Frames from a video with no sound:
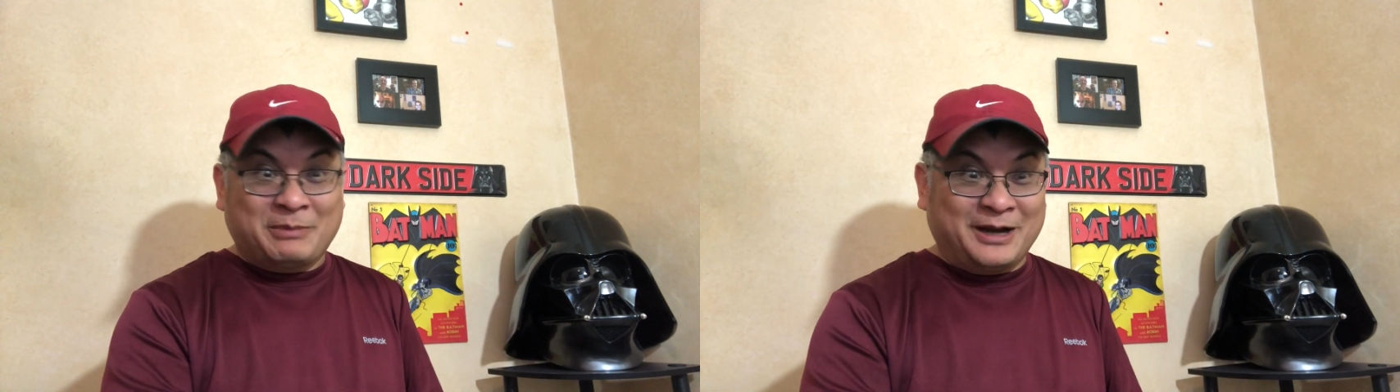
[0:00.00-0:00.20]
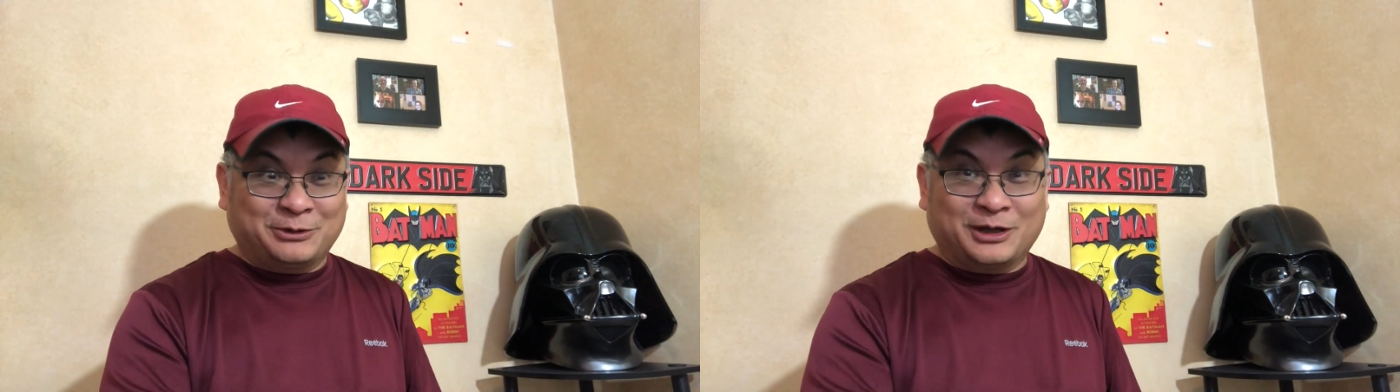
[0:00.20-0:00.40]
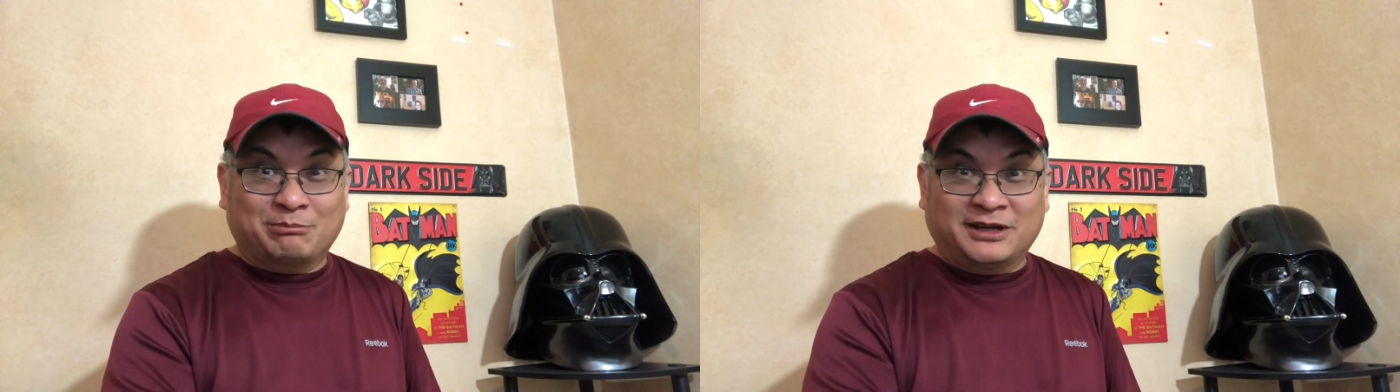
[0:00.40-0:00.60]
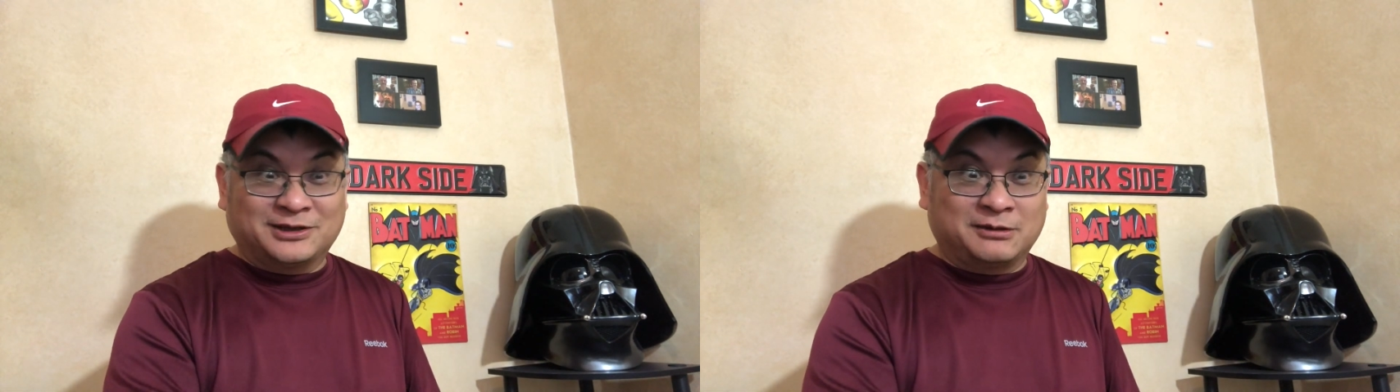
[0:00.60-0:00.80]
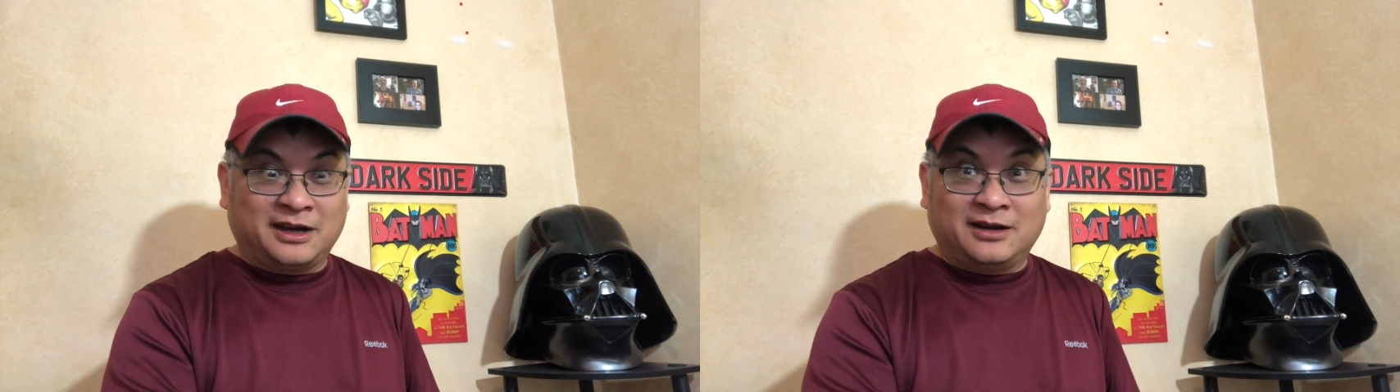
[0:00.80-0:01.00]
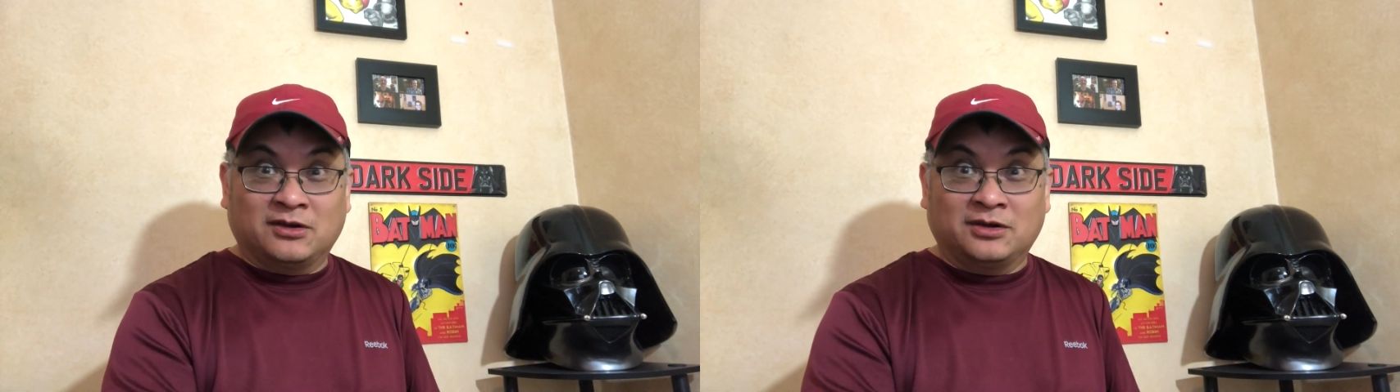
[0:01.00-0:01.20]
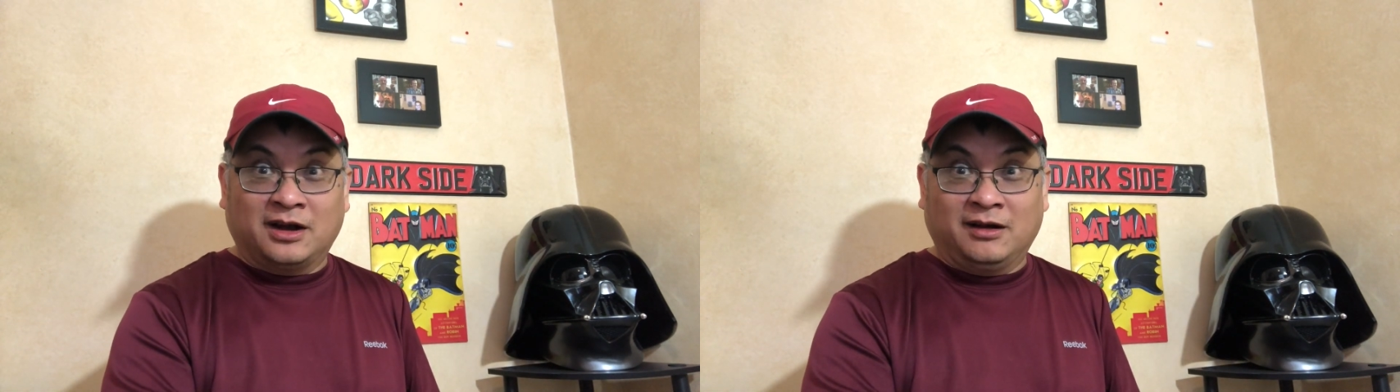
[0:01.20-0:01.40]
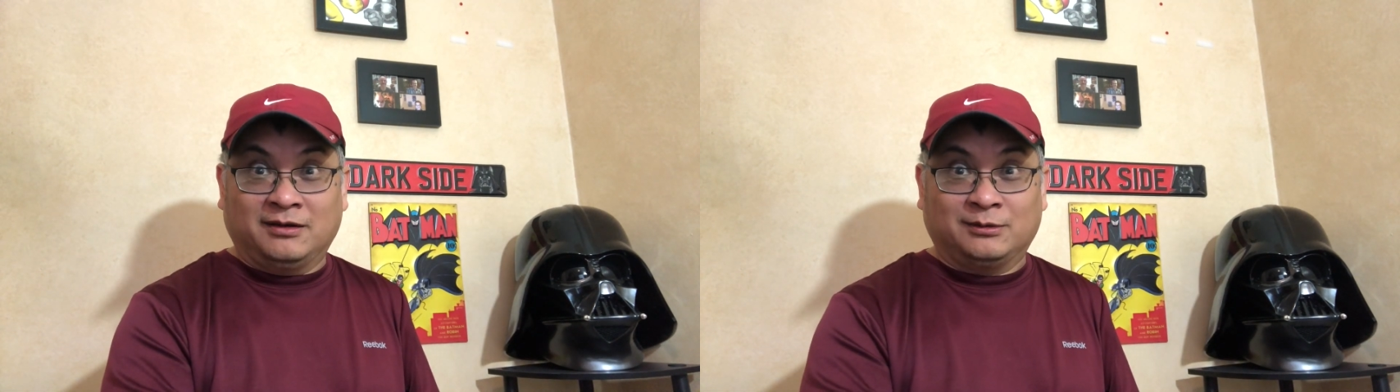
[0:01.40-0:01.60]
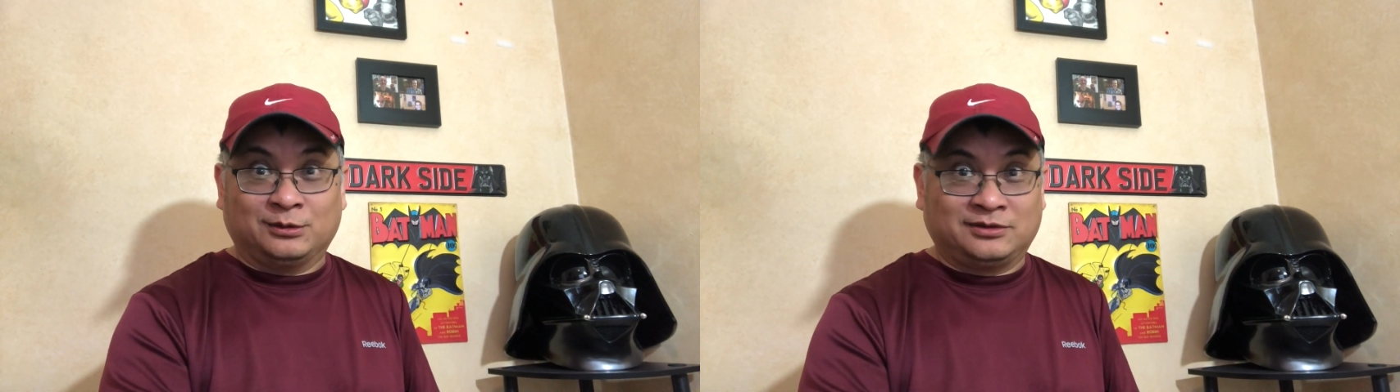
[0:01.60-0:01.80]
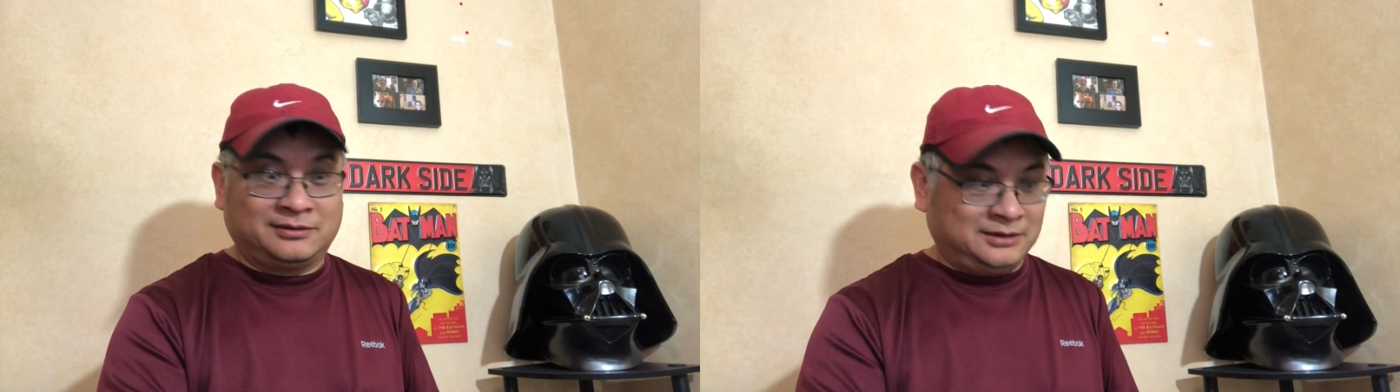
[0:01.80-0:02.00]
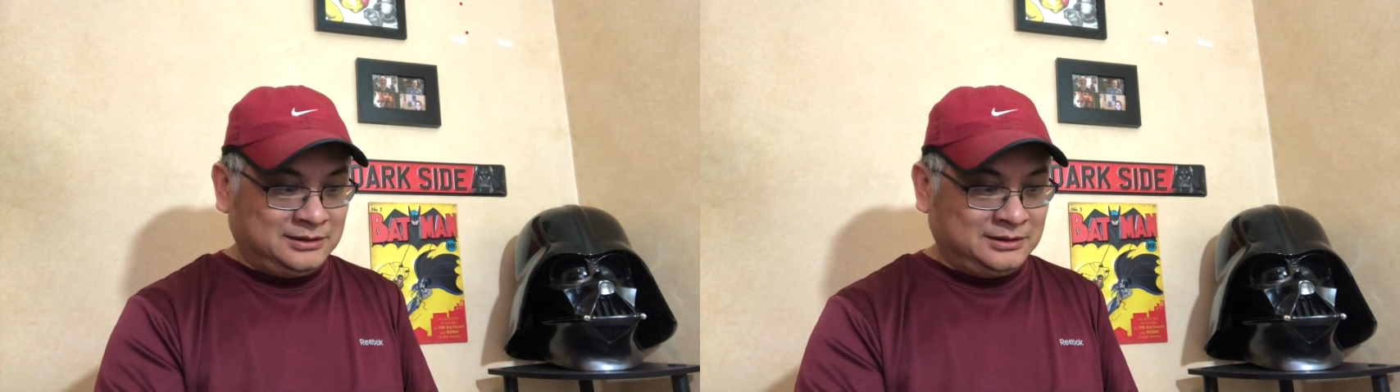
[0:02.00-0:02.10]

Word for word: made it to the big screen, who knows?